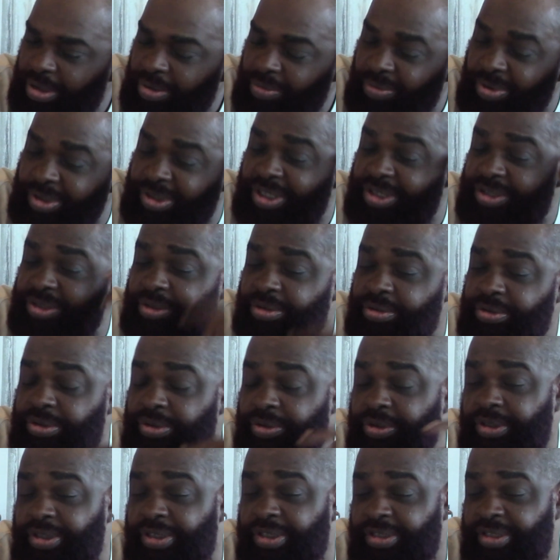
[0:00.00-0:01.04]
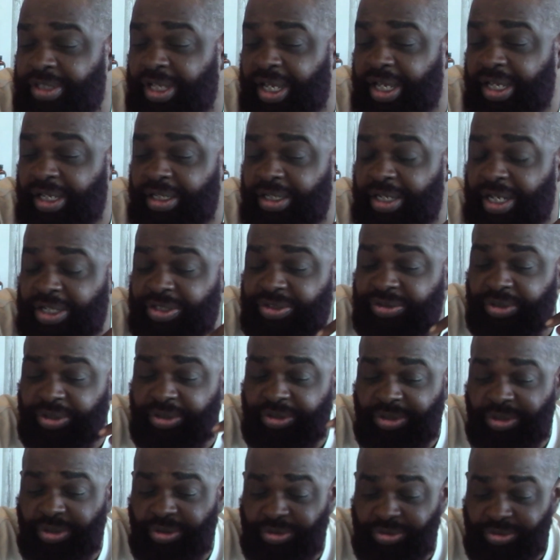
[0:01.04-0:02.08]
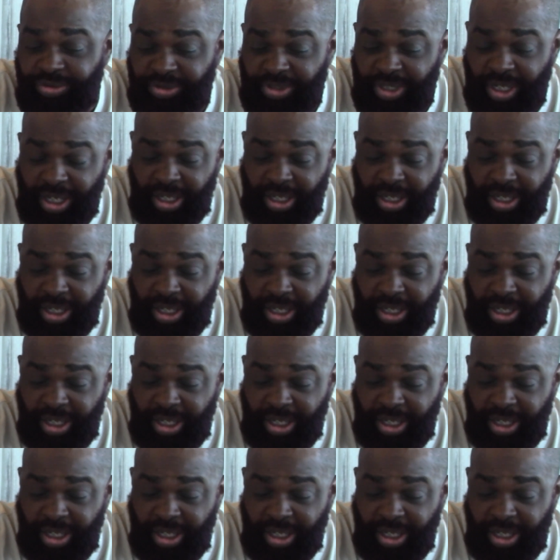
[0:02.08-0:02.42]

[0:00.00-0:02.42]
which I still do to this day. It actually turns